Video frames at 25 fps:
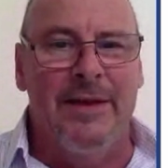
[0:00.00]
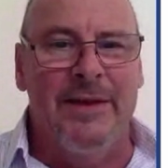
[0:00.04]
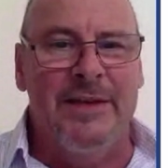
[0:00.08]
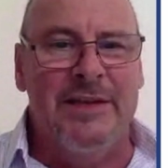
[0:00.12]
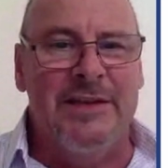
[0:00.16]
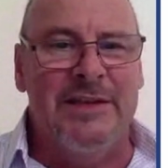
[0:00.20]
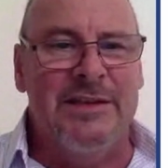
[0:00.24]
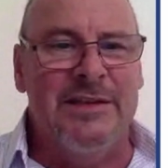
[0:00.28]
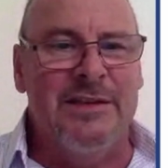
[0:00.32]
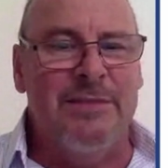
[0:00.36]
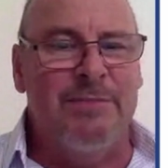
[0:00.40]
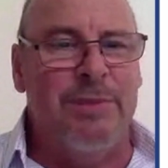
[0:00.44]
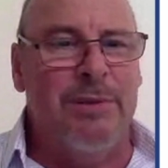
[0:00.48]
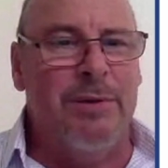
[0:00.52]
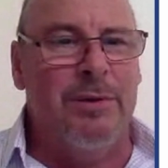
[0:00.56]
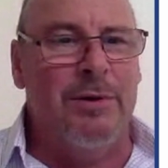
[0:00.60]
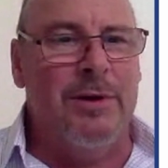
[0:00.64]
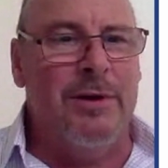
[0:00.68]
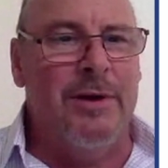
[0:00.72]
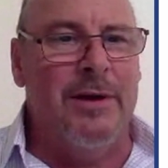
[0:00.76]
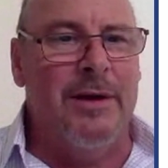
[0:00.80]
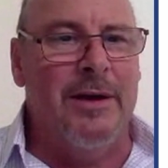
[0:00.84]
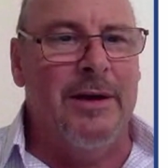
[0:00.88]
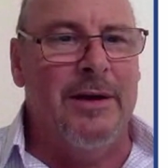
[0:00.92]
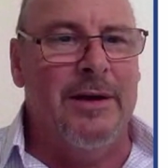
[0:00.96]
This is
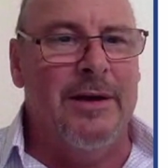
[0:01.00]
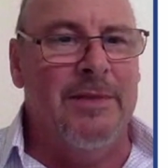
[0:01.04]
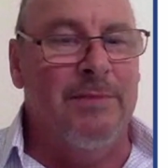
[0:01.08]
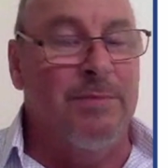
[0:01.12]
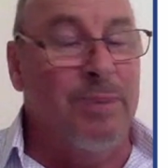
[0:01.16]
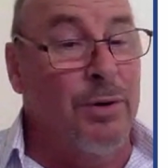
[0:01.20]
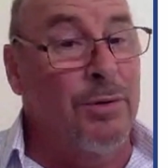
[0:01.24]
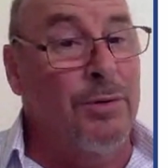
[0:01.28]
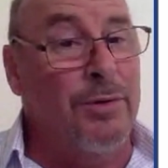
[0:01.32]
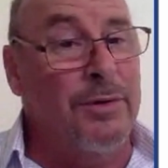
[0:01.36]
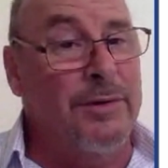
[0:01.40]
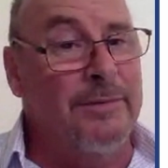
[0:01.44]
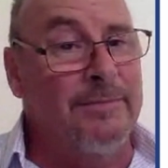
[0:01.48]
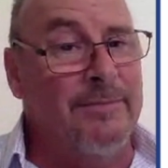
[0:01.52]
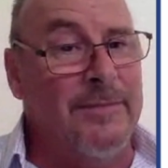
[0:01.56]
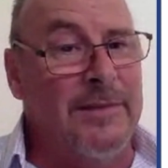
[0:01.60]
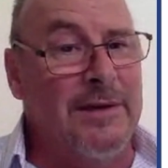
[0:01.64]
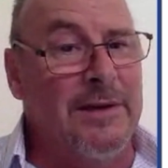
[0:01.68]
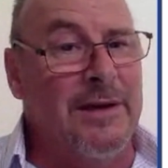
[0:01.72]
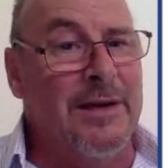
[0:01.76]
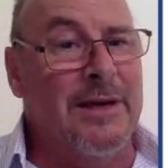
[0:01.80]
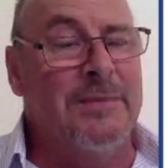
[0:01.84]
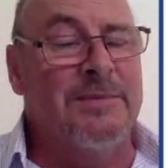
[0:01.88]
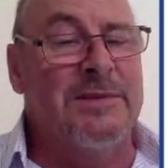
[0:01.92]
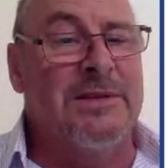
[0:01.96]
important.
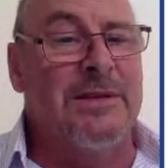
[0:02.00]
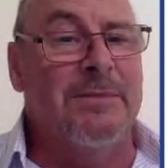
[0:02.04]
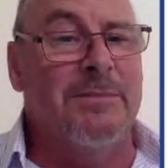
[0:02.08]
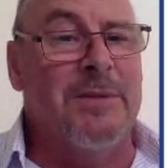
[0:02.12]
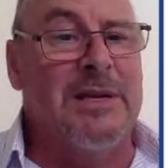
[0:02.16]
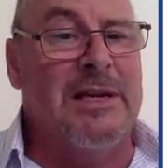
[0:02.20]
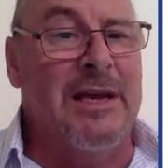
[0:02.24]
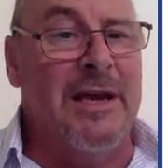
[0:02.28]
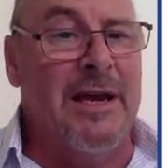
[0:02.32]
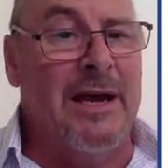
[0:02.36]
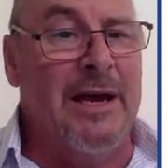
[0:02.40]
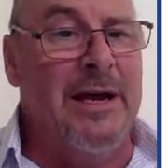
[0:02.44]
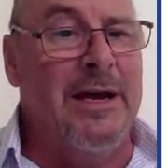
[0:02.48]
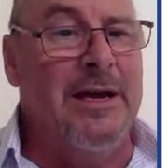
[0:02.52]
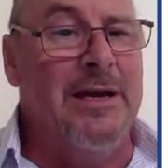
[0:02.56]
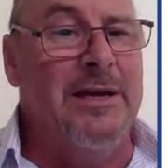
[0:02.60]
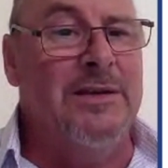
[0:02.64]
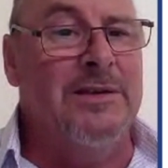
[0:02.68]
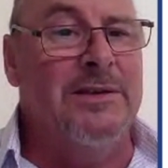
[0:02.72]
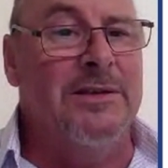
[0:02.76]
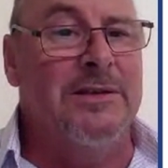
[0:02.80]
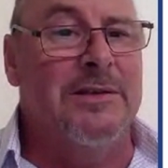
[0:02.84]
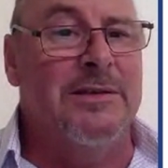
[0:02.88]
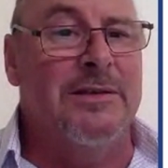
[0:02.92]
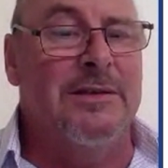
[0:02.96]
It keeps them
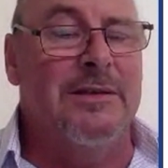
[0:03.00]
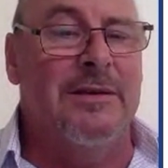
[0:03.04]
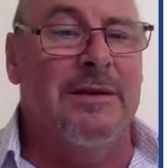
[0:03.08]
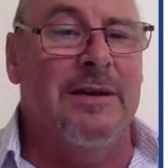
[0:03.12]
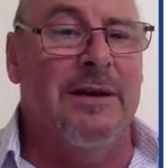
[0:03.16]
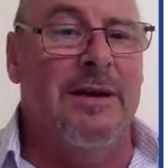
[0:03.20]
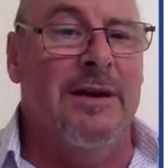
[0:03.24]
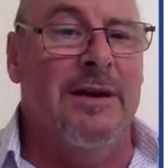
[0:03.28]
engaged